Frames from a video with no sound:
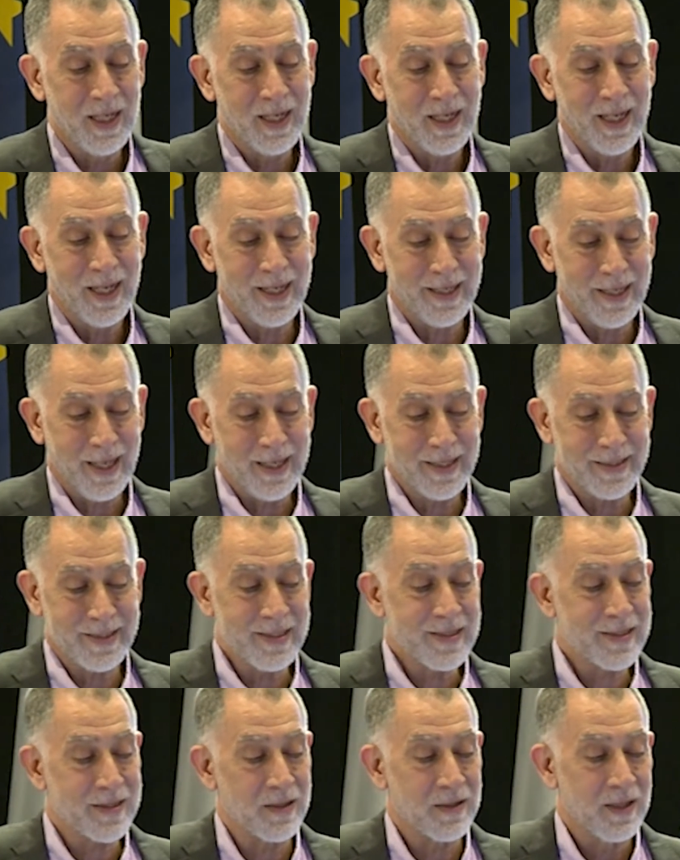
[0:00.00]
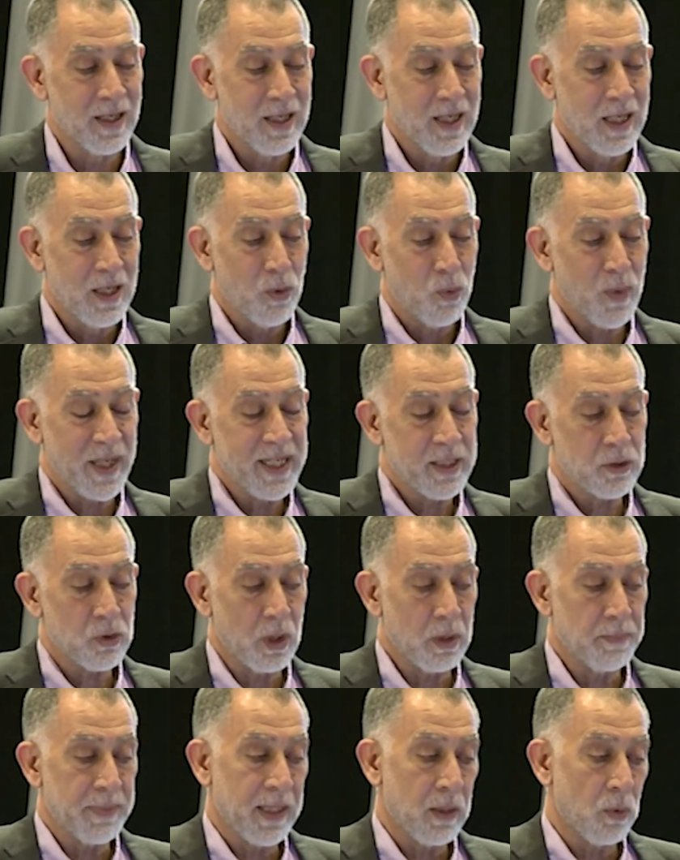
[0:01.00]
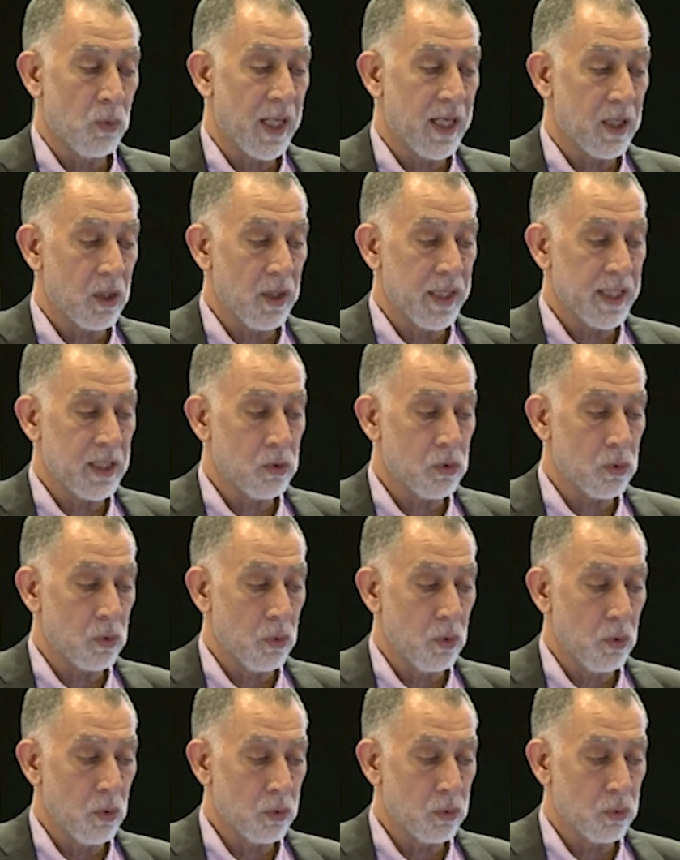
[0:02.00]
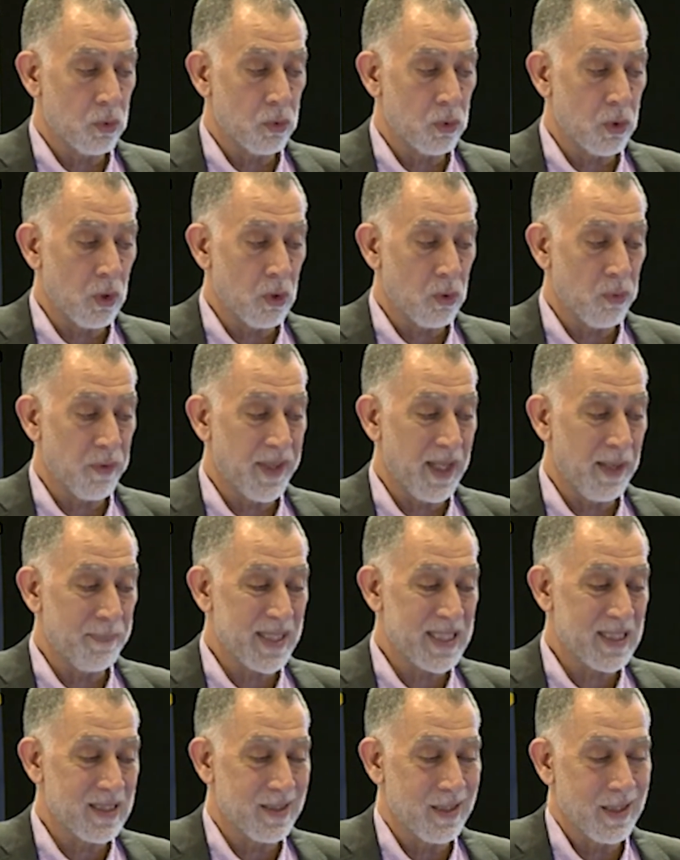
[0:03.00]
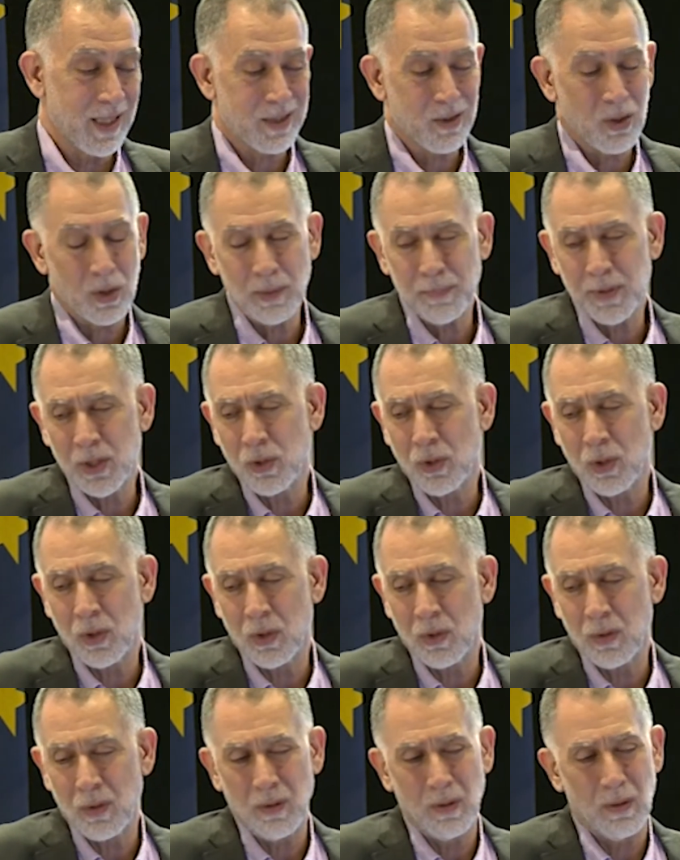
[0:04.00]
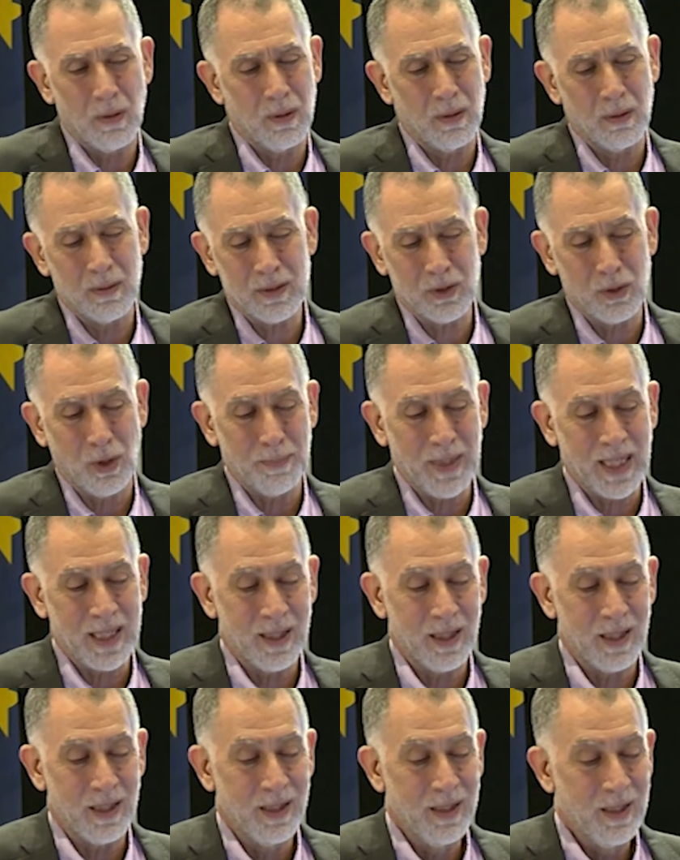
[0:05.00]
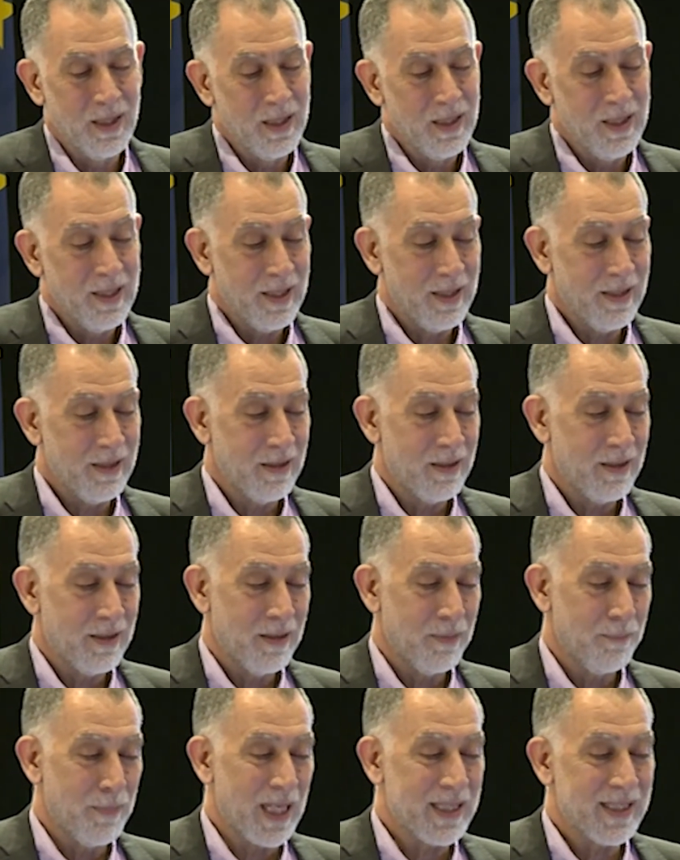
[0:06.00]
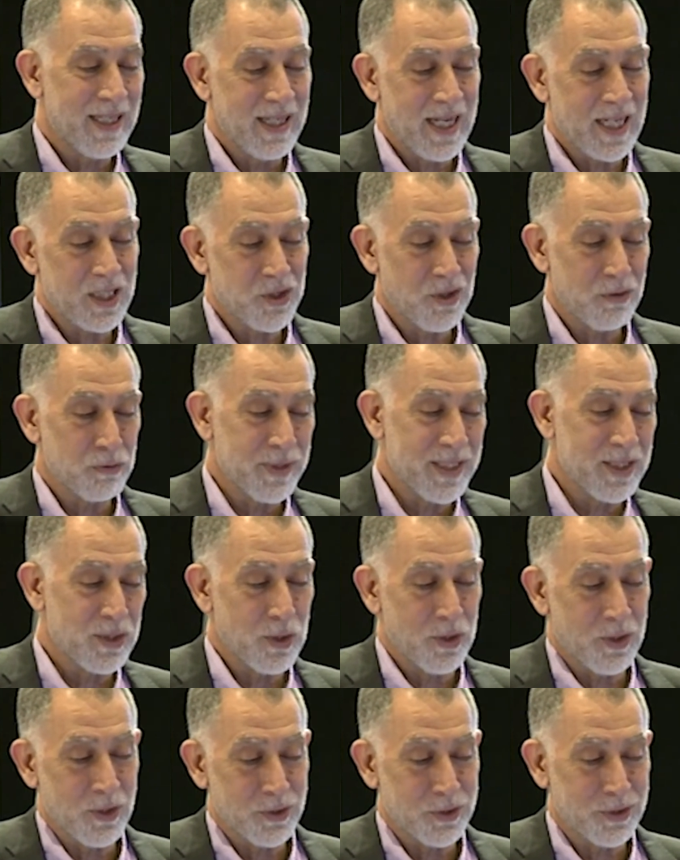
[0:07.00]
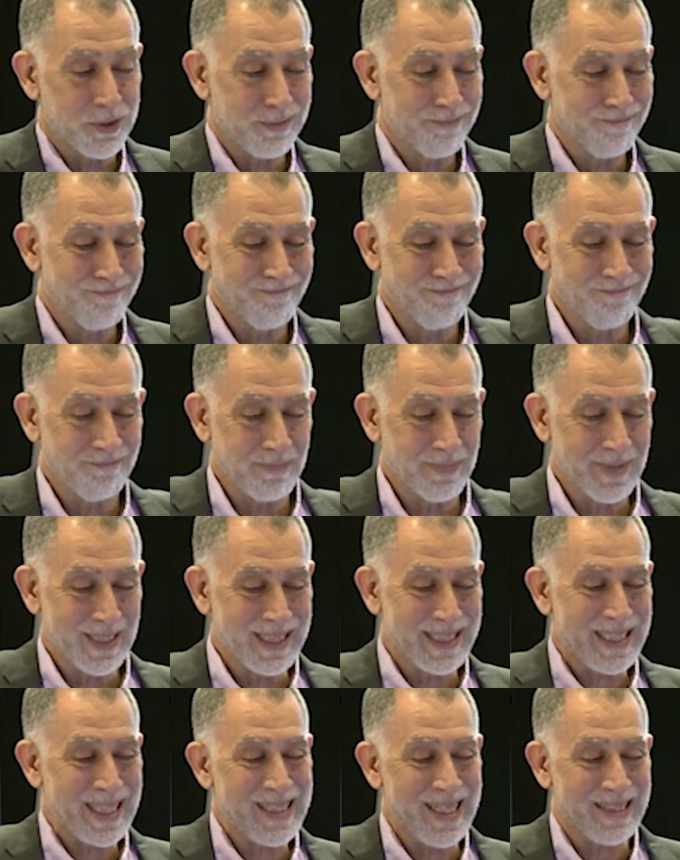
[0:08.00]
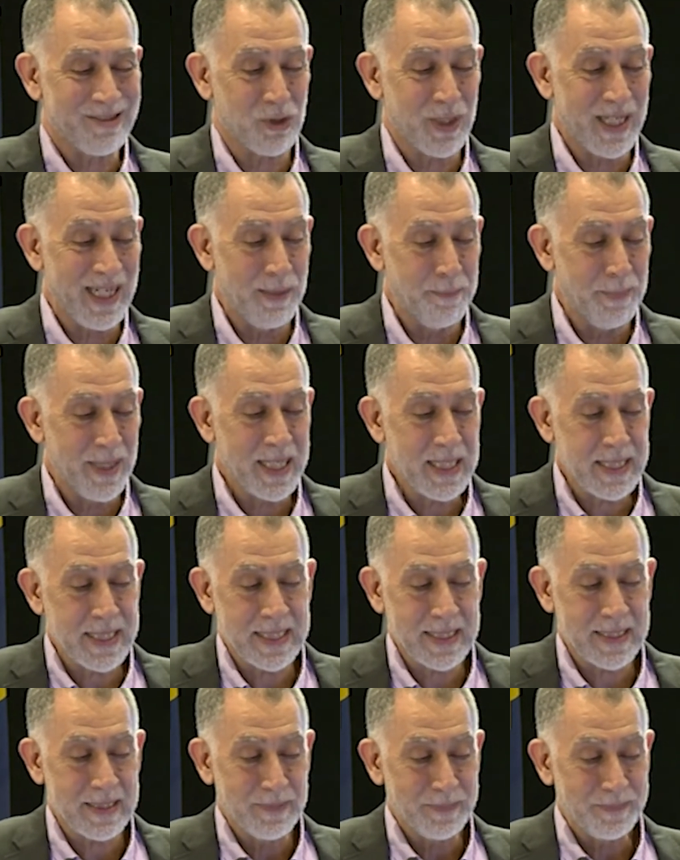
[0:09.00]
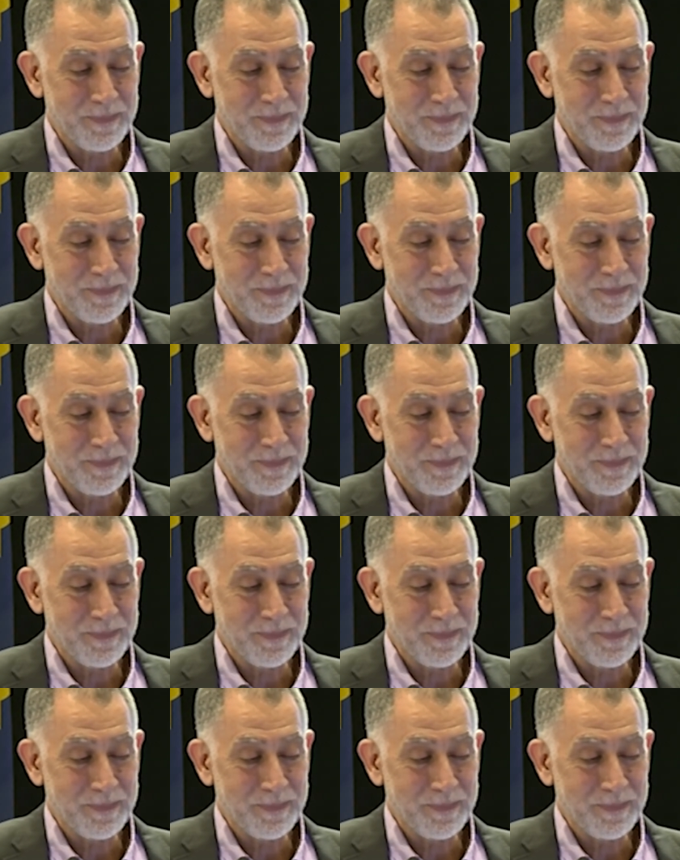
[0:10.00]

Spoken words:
existed, when he told me we are going to talk with MSD, I told him, you know, Thomas, multinational research doesn't really mix.